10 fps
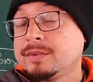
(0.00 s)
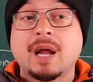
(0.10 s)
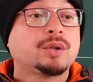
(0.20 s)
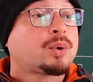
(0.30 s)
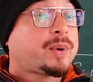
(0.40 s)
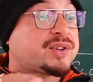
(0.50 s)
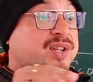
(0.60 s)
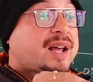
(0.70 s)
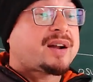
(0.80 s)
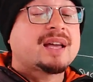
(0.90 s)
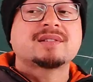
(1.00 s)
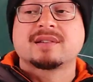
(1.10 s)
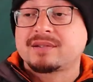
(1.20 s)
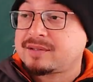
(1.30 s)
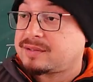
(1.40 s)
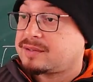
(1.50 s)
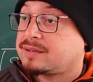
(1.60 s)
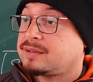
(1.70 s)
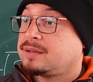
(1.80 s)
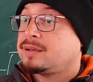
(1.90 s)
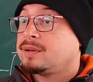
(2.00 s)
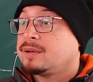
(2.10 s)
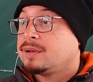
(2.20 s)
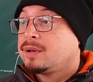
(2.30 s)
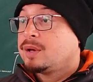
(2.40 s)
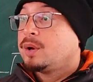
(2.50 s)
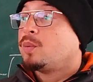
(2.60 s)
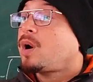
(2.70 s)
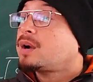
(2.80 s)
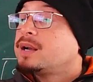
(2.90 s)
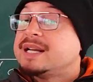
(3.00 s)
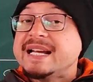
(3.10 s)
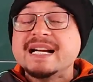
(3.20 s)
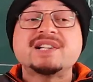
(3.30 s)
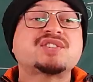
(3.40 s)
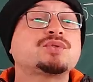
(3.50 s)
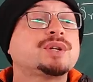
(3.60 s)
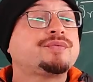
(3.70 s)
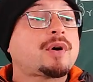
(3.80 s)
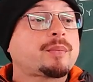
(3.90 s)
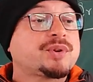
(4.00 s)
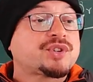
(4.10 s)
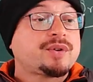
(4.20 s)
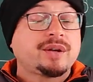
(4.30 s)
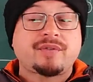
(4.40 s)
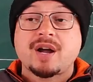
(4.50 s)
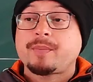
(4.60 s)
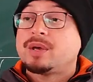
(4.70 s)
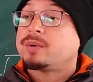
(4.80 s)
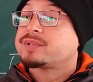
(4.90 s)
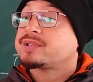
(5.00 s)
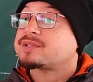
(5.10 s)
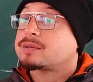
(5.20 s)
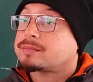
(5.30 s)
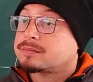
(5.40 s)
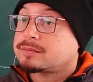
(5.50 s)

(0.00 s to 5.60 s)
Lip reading: Now the question arises, what leads to the formation of different type of ecosystem?